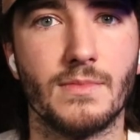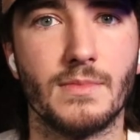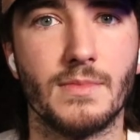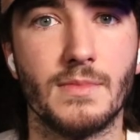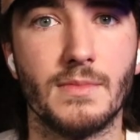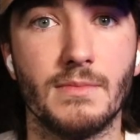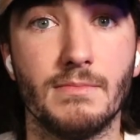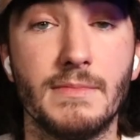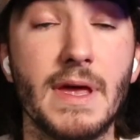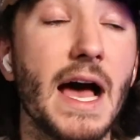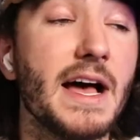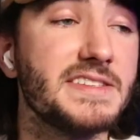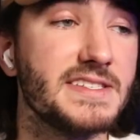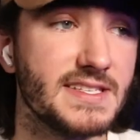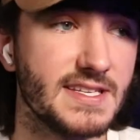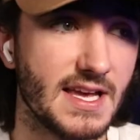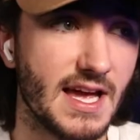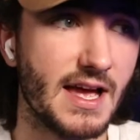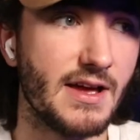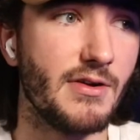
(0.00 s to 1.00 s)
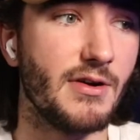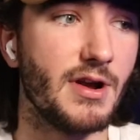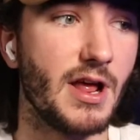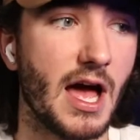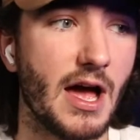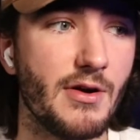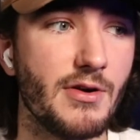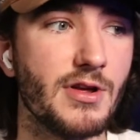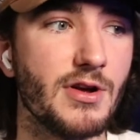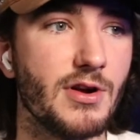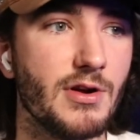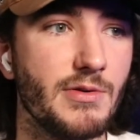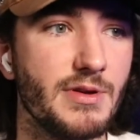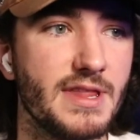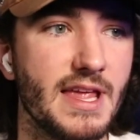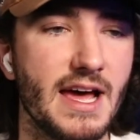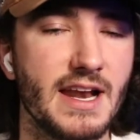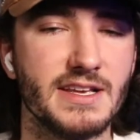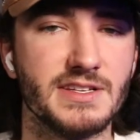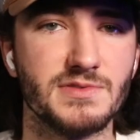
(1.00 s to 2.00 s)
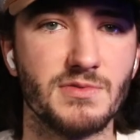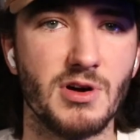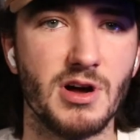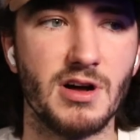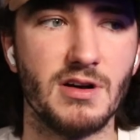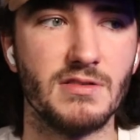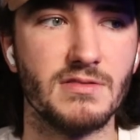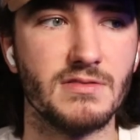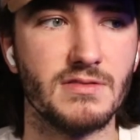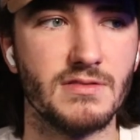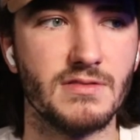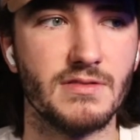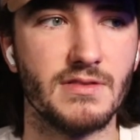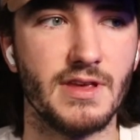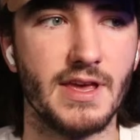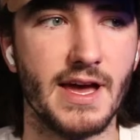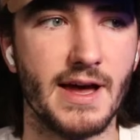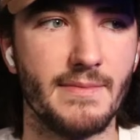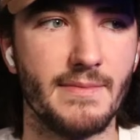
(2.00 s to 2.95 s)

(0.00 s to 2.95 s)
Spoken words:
Yes, I would agree with that as well. Yeah.